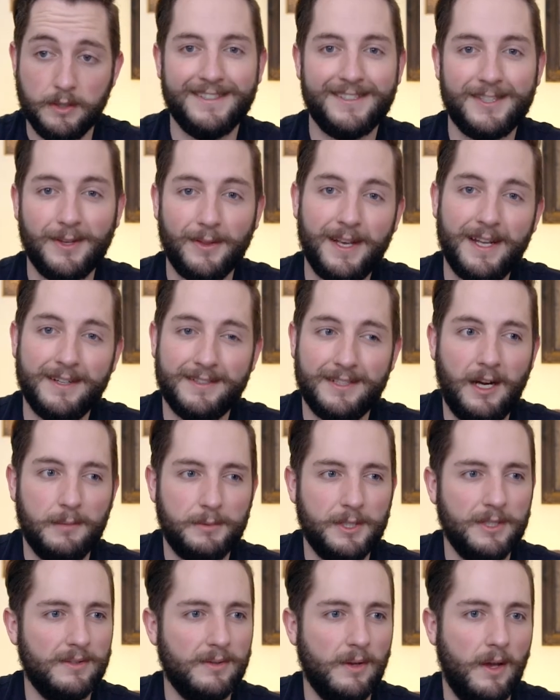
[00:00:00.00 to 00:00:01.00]
So the next
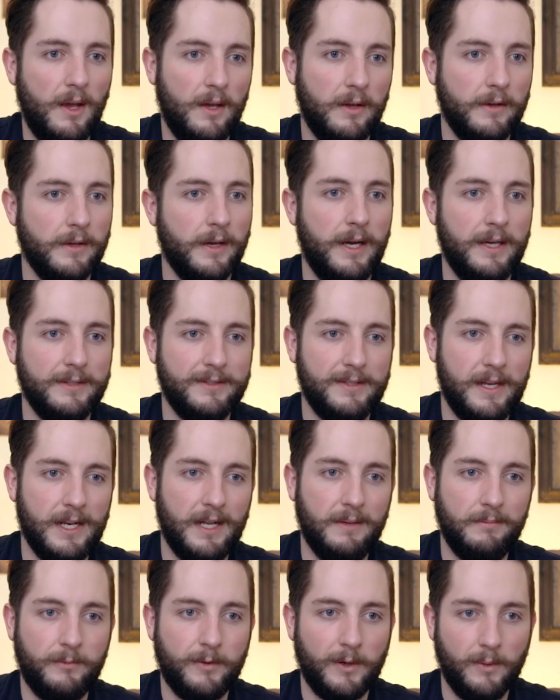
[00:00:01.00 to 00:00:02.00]
option's uh,
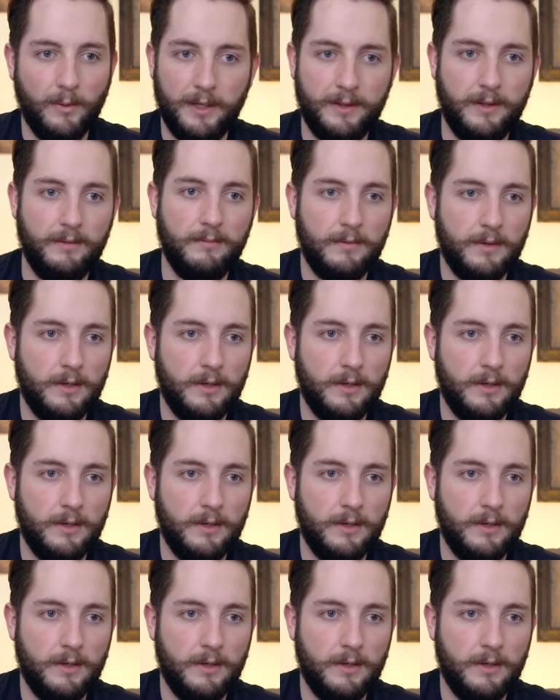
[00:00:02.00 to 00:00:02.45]
setup for what